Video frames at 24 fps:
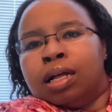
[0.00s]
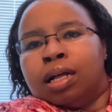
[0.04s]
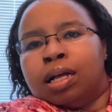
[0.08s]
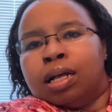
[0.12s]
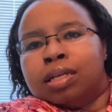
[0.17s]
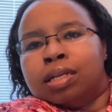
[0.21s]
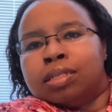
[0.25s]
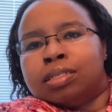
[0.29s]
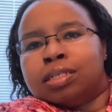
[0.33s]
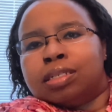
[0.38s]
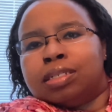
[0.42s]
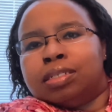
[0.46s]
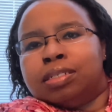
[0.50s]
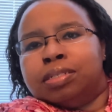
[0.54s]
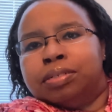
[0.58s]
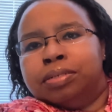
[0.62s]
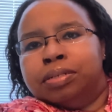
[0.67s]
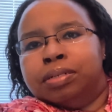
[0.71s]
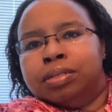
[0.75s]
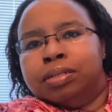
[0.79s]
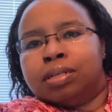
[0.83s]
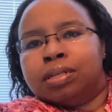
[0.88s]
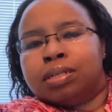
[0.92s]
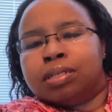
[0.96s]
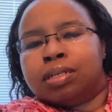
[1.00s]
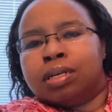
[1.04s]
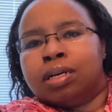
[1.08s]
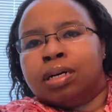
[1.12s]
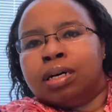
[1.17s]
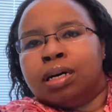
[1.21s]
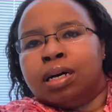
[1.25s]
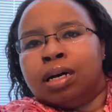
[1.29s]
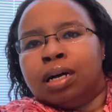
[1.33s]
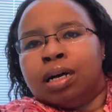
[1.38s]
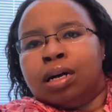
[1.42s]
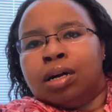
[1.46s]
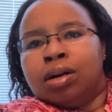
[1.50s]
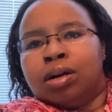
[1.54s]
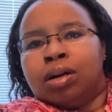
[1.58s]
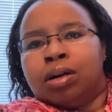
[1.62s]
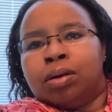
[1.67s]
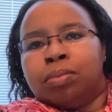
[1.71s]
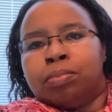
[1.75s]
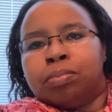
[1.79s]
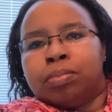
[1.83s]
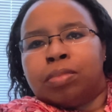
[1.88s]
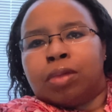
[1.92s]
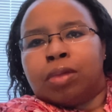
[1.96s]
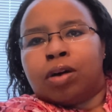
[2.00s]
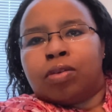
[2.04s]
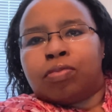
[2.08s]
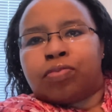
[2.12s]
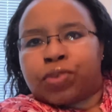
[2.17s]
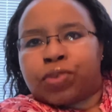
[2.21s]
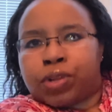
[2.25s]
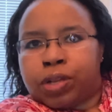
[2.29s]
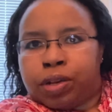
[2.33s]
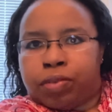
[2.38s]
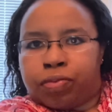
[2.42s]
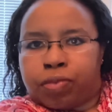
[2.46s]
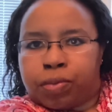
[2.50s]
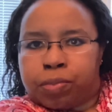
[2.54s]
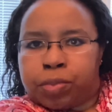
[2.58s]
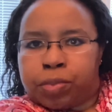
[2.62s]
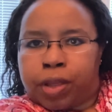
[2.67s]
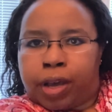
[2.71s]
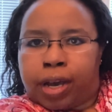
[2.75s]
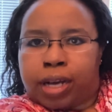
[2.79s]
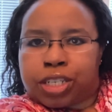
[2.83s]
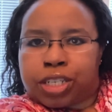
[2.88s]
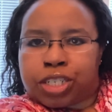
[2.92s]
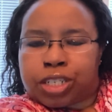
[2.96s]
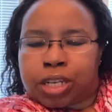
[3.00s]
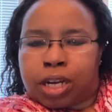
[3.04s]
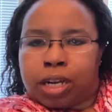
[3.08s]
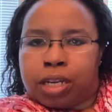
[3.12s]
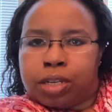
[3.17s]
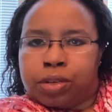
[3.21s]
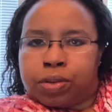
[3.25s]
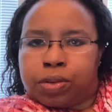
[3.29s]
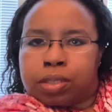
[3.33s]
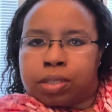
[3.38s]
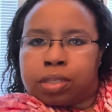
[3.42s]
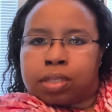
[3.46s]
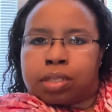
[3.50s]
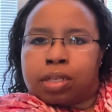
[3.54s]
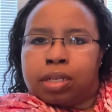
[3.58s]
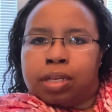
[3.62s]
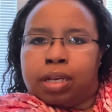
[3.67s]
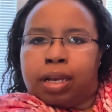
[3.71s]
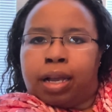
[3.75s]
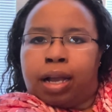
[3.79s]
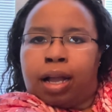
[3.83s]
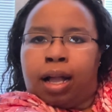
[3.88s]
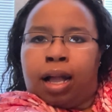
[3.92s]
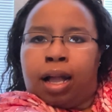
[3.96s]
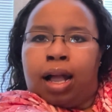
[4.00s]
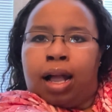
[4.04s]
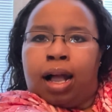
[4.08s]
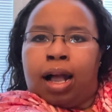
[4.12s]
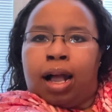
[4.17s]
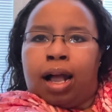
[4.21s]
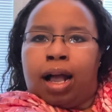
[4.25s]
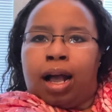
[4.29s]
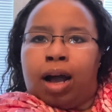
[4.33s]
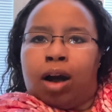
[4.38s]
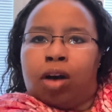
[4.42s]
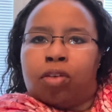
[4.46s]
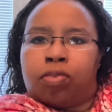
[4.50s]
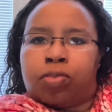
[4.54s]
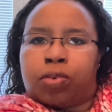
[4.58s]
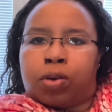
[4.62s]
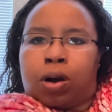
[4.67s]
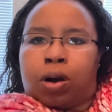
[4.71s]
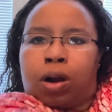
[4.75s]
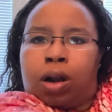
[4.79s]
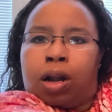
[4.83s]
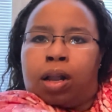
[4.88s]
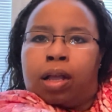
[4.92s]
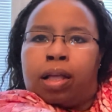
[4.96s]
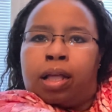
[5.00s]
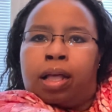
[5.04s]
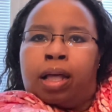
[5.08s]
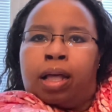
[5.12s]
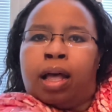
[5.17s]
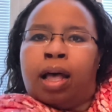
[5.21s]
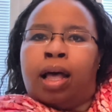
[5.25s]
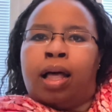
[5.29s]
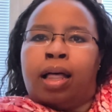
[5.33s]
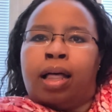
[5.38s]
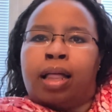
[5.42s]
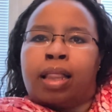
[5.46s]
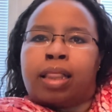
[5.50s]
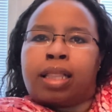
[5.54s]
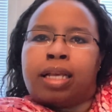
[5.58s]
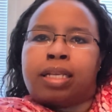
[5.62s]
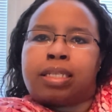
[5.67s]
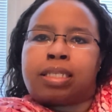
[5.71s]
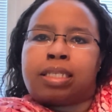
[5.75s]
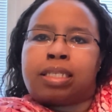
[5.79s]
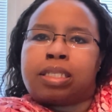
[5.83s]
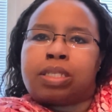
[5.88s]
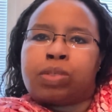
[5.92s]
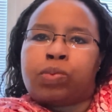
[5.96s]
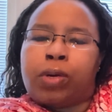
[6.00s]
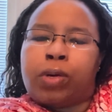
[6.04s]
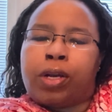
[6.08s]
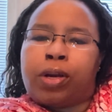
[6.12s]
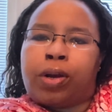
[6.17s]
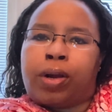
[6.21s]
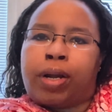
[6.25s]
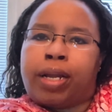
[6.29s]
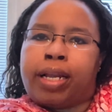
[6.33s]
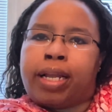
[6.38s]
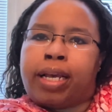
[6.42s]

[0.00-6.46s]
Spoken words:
See? Hopefully from that shot you can see how far. This is where it